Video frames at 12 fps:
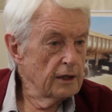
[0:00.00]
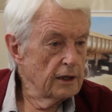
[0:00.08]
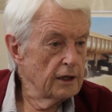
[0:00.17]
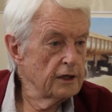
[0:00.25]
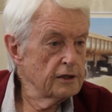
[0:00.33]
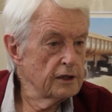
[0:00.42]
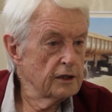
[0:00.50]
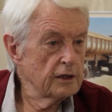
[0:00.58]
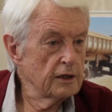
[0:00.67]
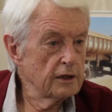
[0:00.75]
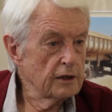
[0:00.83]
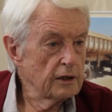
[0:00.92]

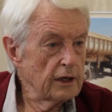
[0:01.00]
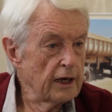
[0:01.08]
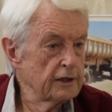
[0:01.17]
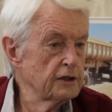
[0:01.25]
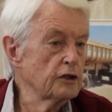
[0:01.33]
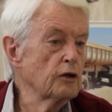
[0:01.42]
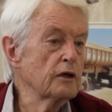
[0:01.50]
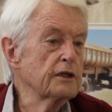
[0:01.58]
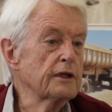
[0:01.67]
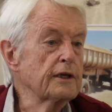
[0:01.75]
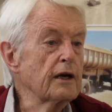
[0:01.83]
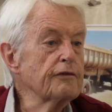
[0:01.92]
has it got
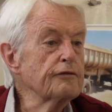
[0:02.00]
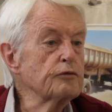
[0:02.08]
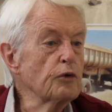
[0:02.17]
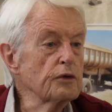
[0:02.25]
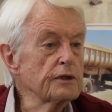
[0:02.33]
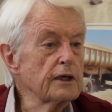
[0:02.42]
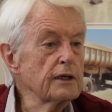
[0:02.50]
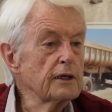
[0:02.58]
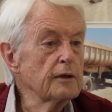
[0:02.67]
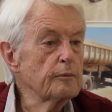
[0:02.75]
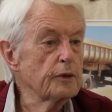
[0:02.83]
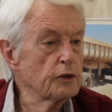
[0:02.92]
enough water?
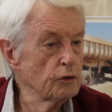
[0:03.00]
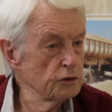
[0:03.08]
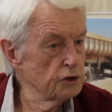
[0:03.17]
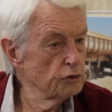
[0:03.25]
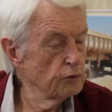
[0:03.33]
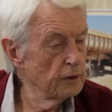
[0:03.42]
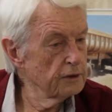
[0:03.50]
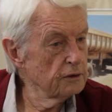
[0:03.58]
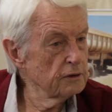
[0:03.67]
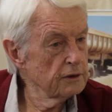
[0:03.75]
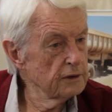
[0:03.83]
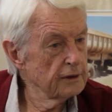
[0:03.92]
Because you want
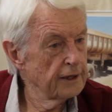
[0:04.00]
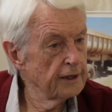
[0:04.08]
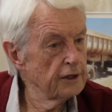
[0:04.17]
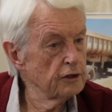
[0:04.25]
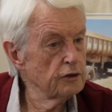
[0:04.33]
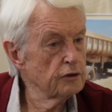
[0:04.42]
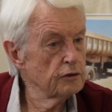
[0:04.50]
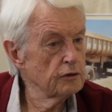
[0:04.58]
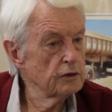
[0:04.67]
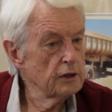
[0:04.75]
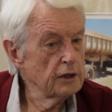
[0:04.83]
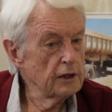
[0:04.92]
to get it to
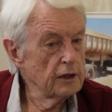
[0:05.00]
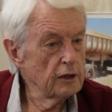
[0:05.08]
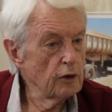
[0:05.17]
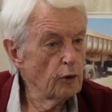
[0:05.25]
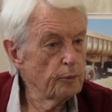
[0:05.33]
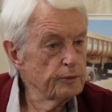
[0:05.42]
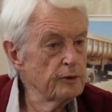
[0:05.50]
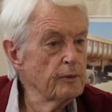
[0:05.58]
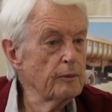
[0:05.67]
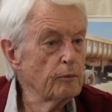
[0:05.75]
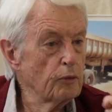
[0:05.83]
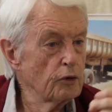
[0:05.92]

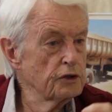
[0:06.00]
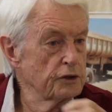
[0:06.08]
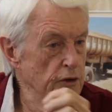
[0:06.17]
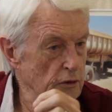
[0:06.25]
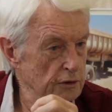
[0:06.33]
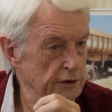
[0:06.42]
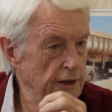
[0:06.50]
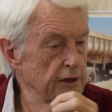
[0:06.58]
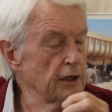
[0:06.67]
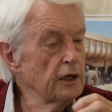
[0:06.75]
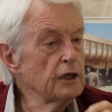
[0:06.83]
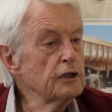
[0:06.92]
optimum moisture content
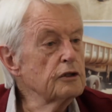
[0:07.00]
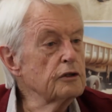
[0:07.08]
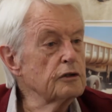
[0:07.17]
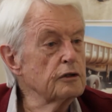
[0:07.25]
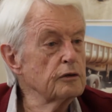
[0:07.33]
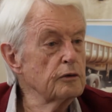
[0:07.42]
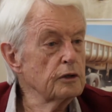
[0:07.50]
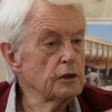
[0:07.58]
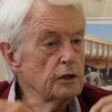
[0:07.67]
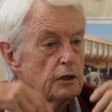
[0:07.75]
to